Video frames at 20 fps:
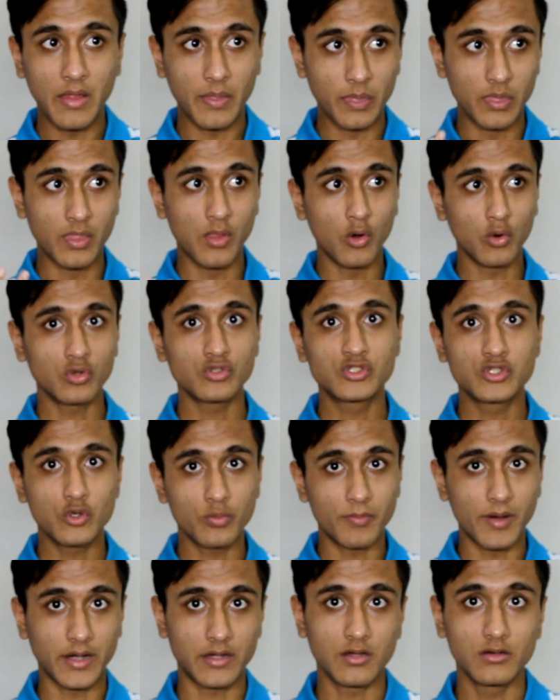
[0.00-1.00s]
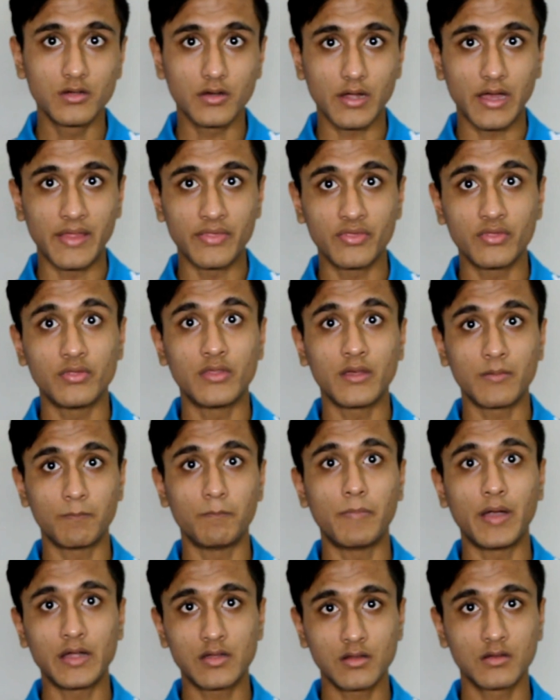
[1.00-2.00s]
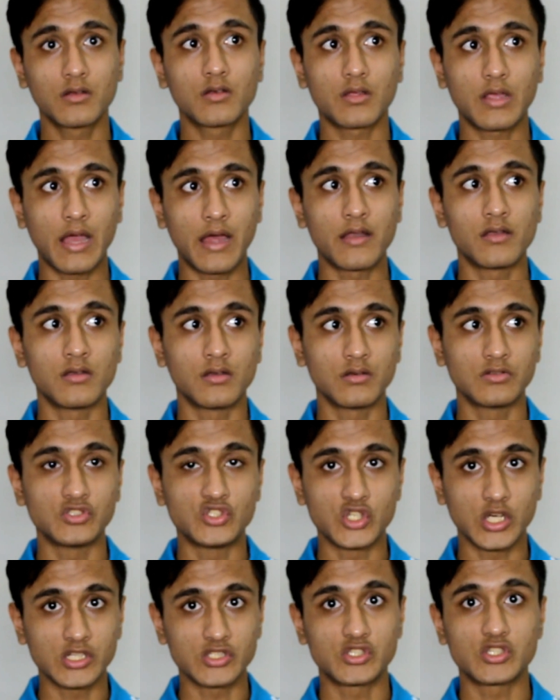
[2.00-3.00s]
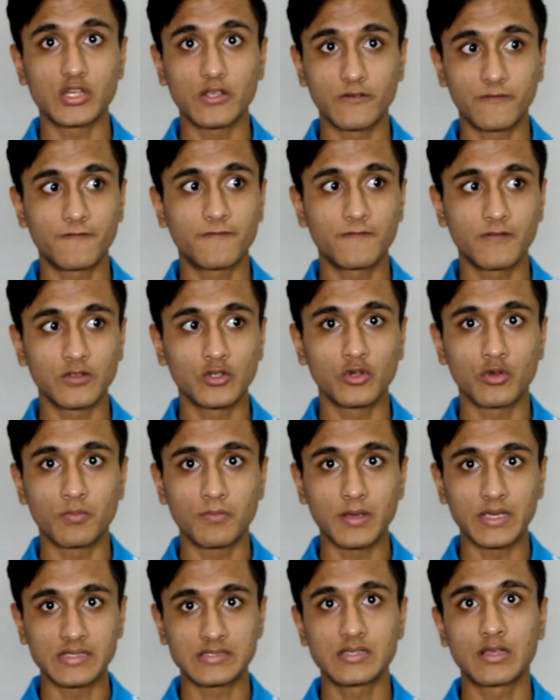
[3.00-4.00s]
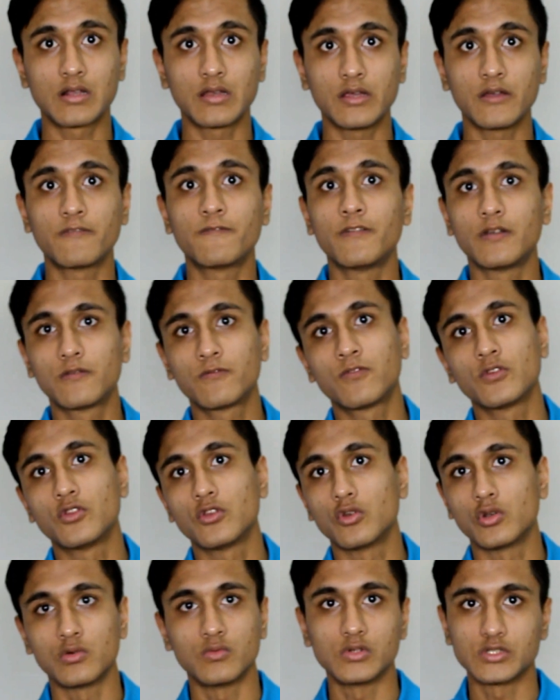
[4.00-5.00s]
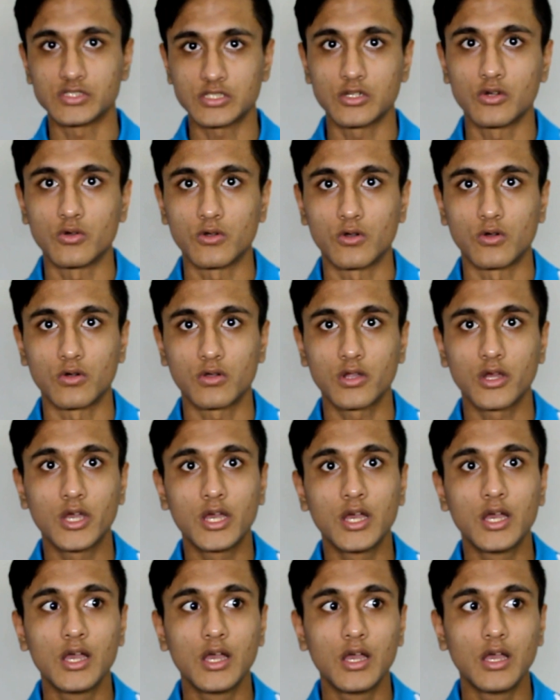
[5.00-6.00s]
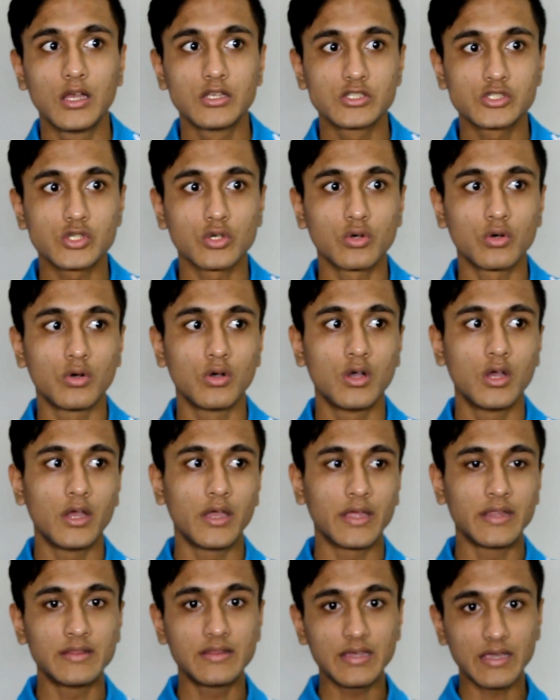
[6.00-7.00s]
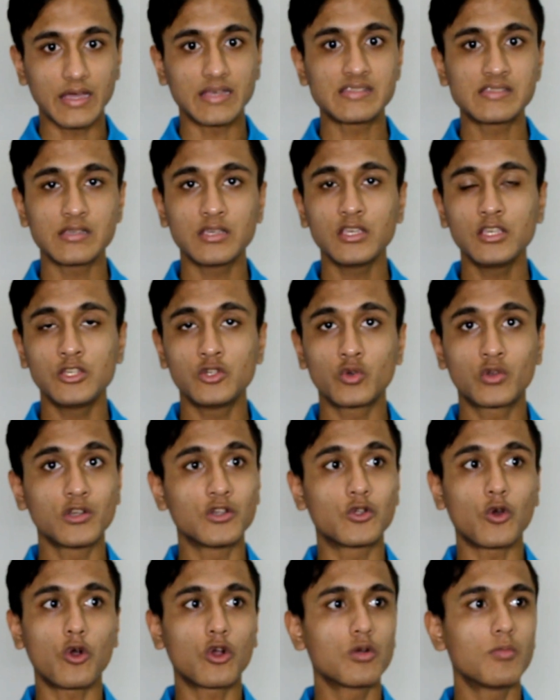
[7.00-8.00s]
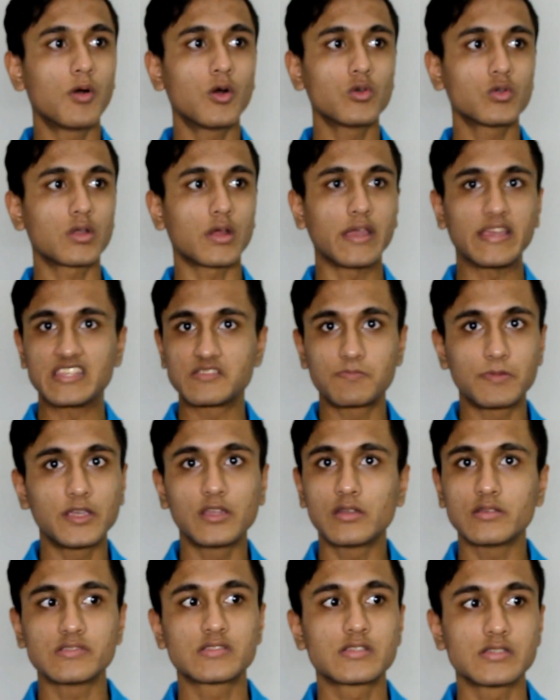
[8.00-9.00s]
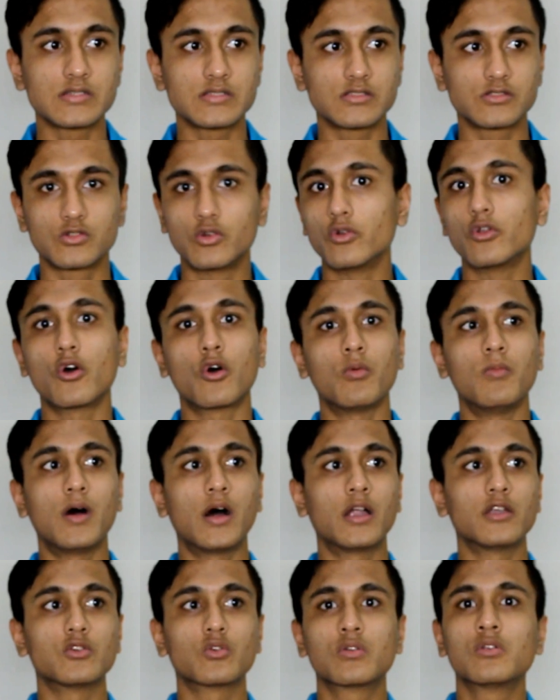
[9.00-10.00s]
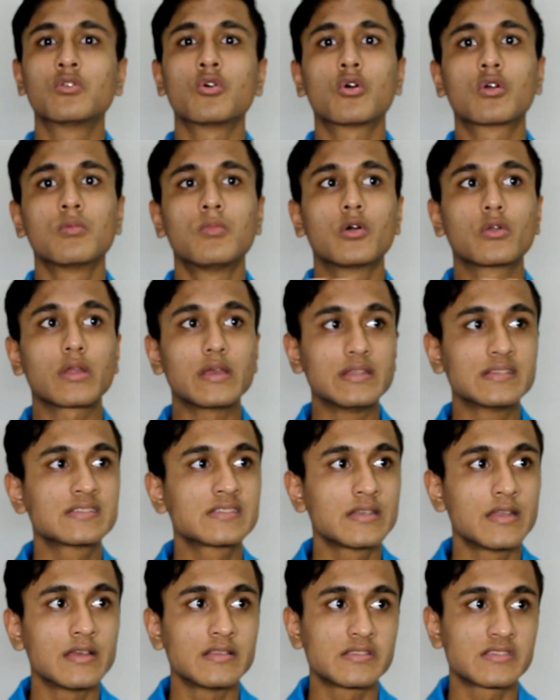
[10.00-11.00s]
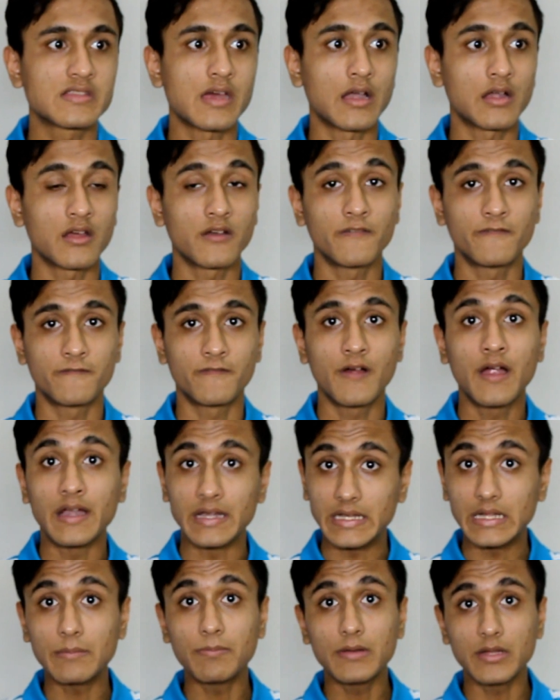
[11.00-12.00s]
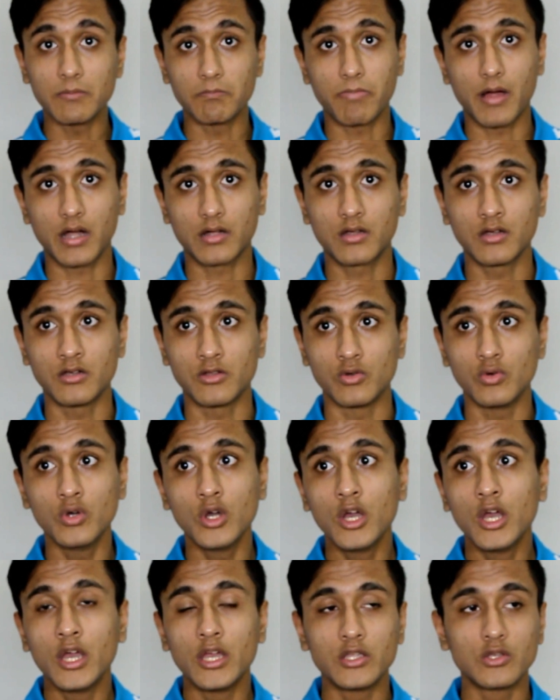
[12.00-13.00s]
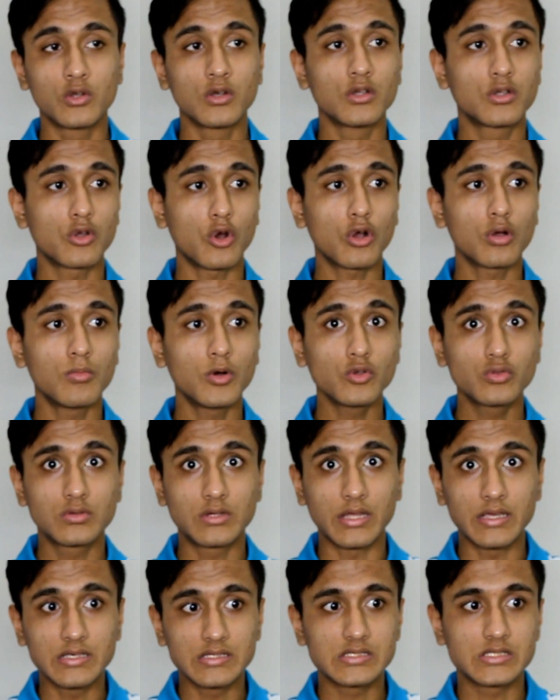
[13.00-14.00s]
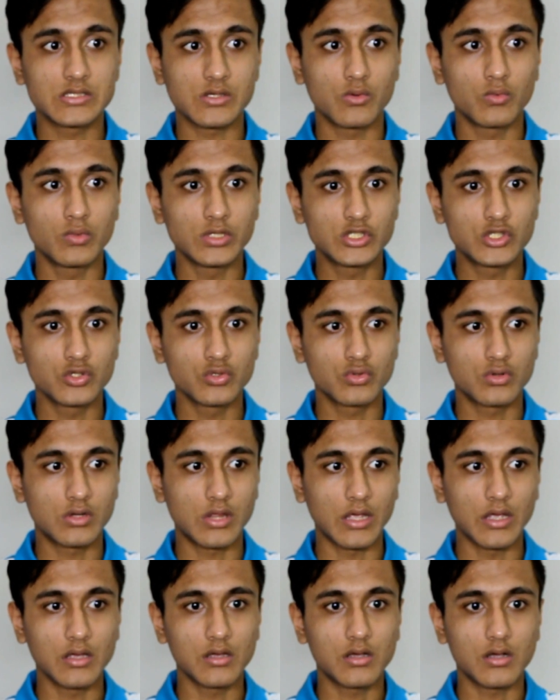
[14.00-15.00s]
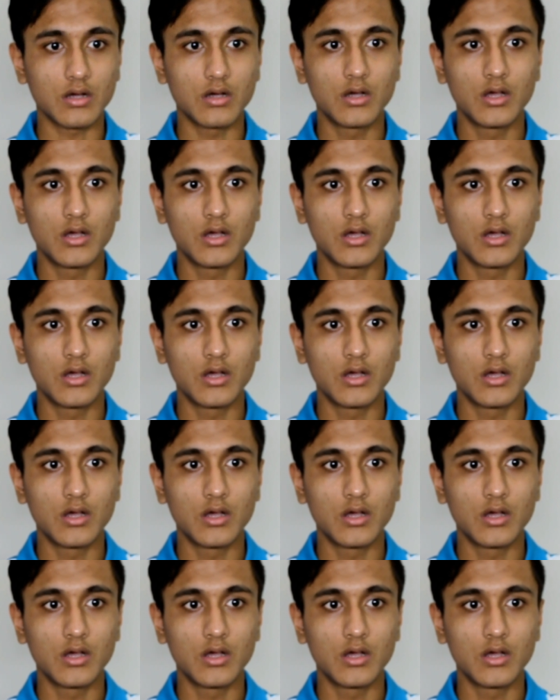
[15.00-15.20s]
knows you better and they better can judge if you're basically a fit for the university or not. So in the essay you can talk about experiences, good or bad. You can talk about incidents that have deeply impacted you. You can talk about things which you think